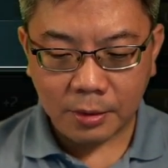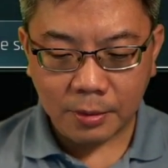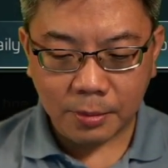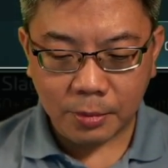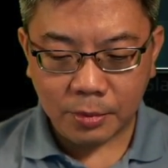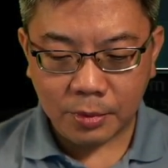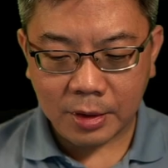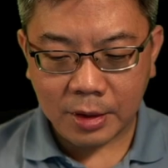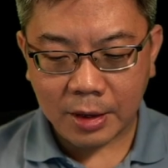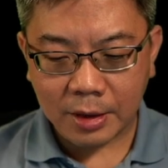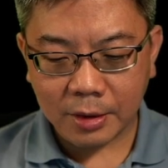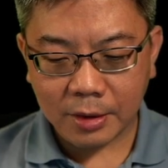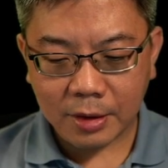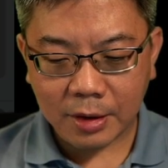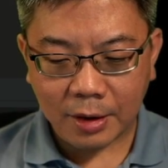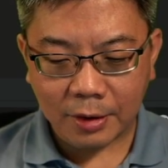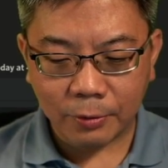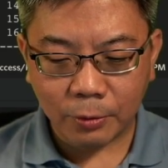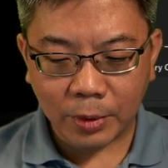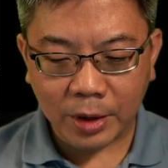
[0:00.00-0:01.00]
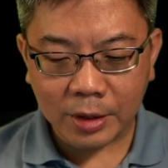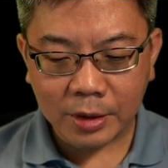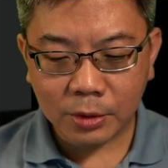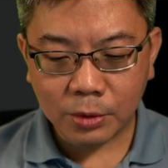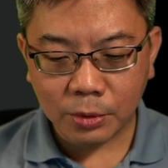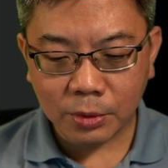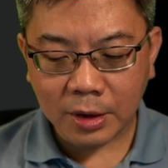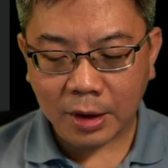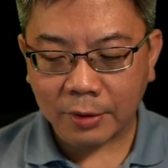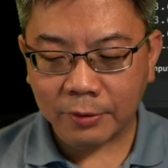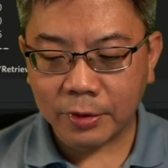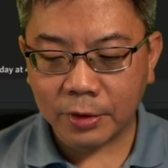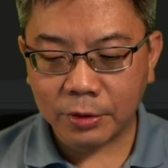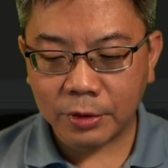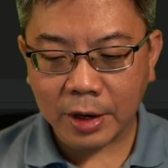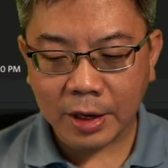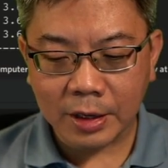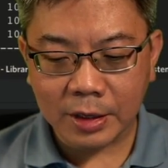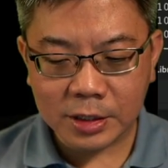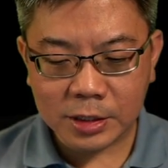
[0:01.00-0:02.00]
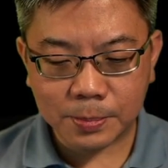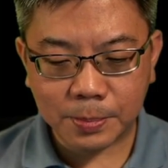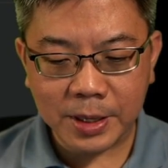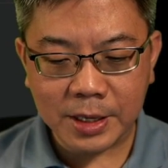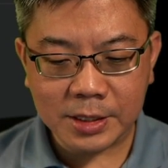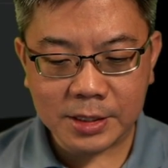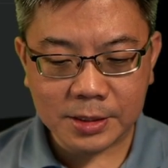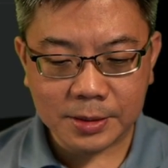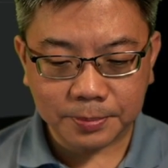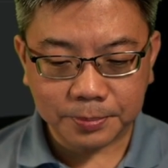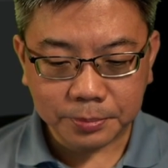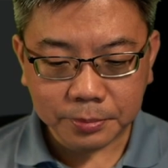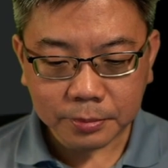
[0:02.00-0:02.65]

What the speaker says: that one to cover regular space